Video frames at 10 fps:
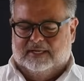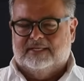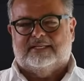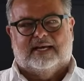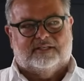
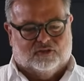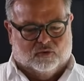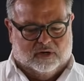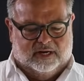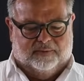sad
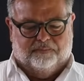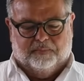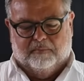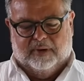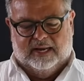story,
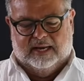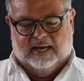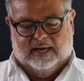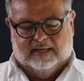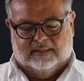
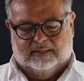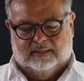but